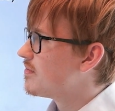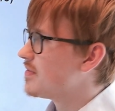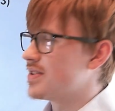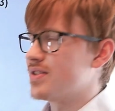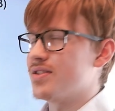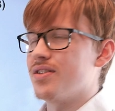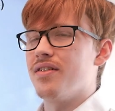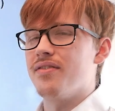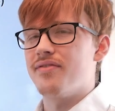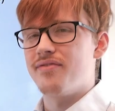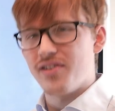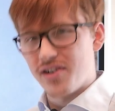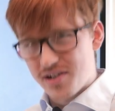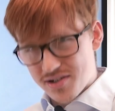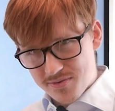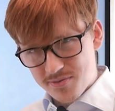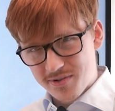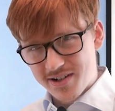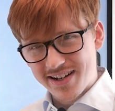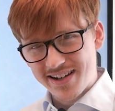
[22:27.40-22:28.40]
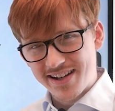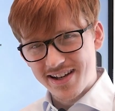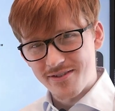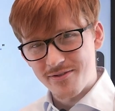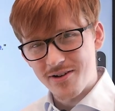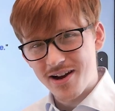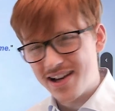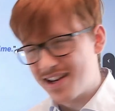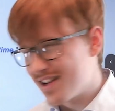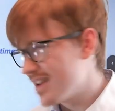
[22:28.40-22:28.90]
It's our first one again,
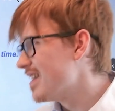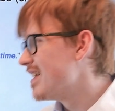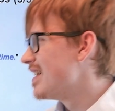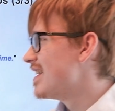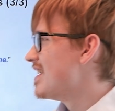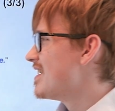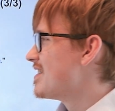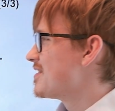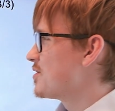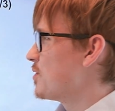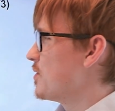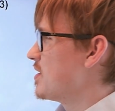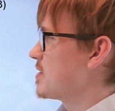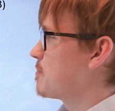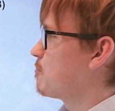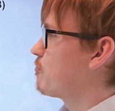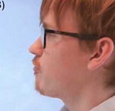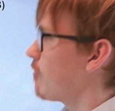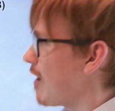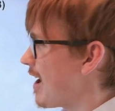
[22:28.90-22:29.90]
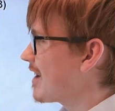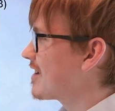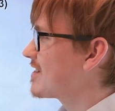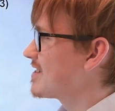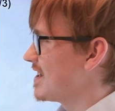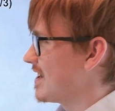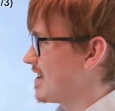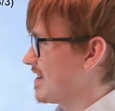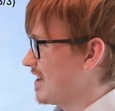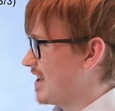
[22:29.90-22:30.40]
right? So it's
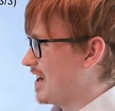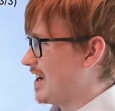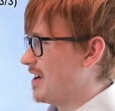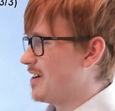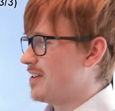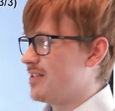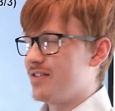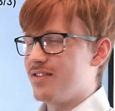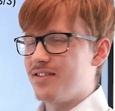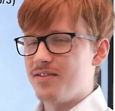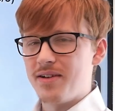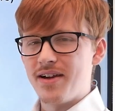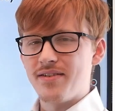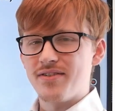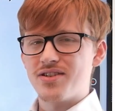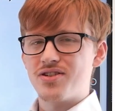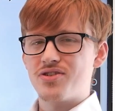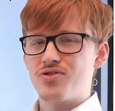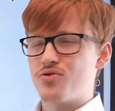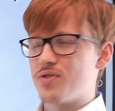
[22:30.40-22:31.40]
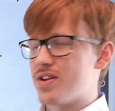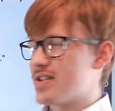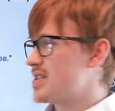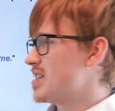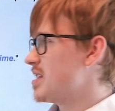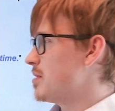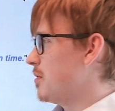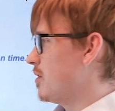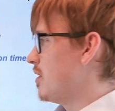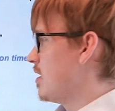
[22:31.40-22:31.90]
practically. We have a stressed
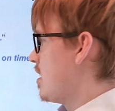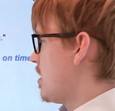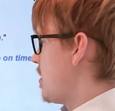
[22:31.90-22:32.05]
syllable.